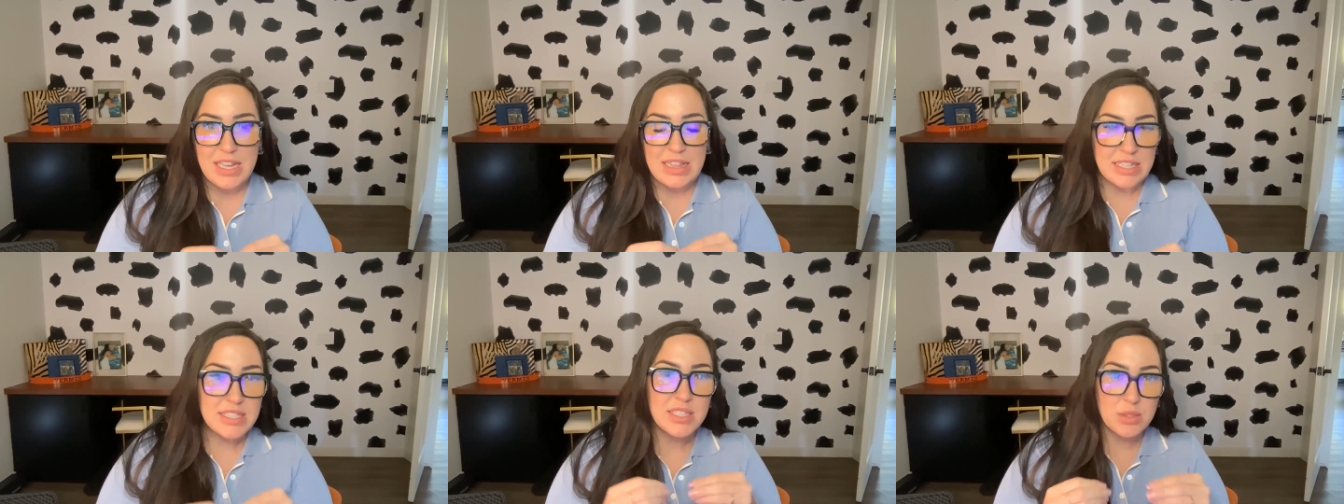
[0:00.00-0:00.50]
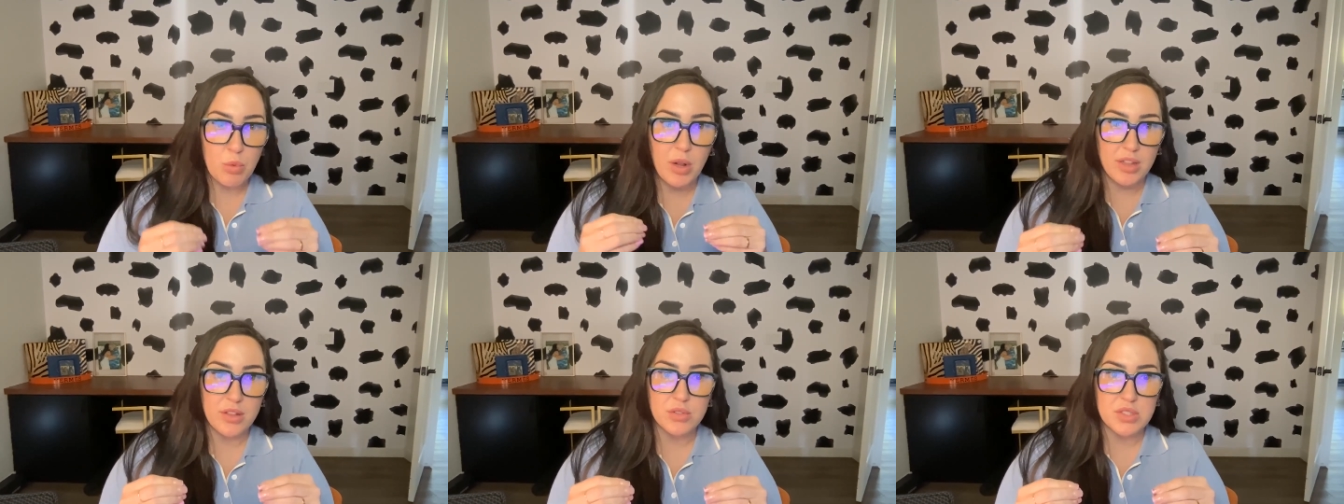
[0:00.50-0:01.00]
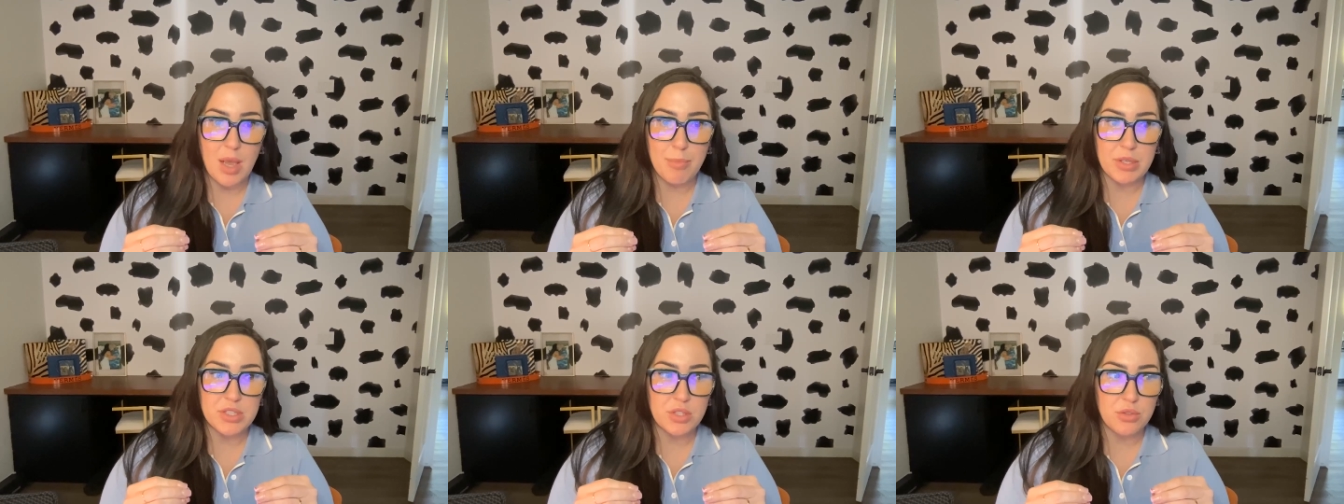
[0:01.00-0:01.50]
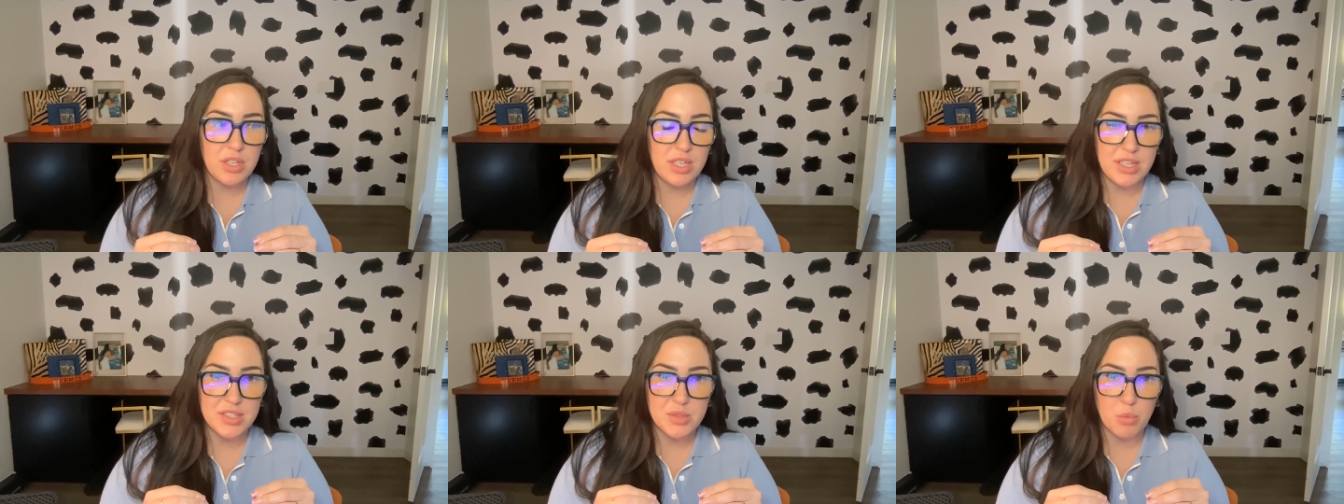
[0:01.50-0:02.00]
This is one of those
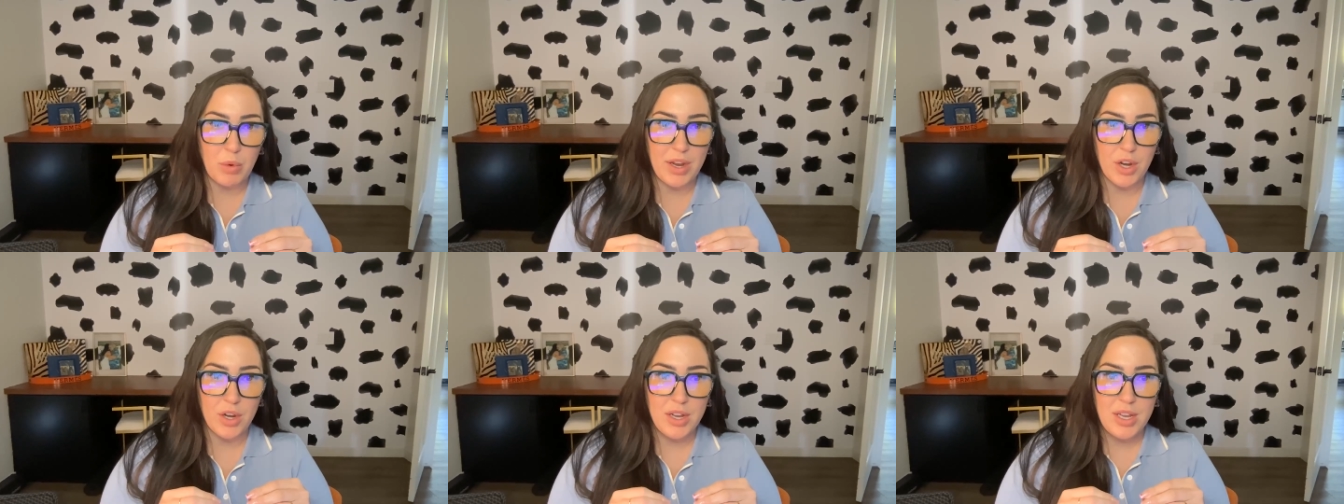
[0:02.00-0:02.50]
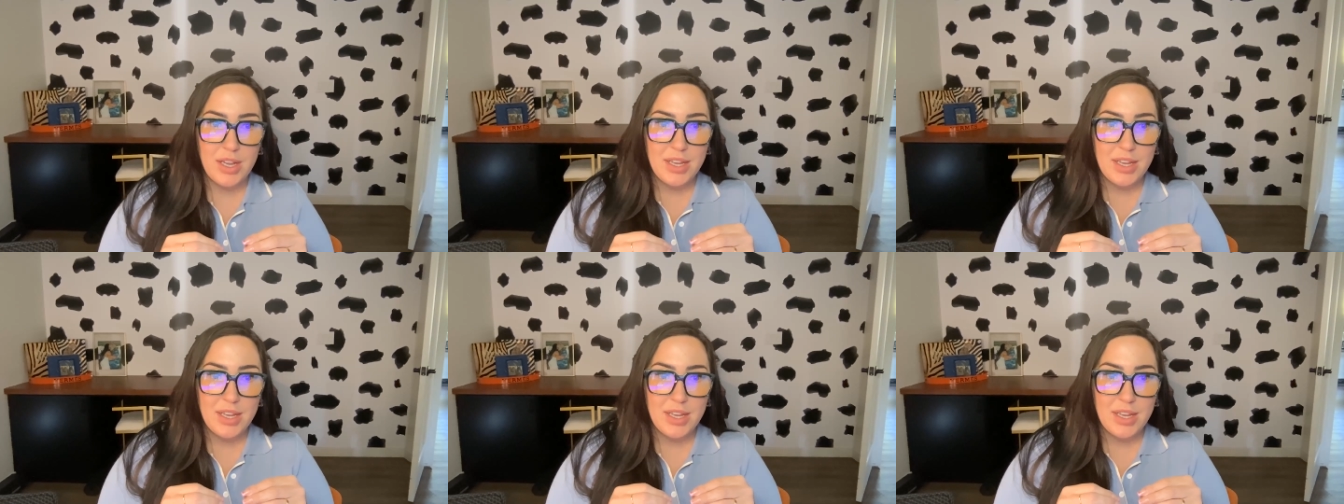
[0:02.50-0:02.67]
opportunities where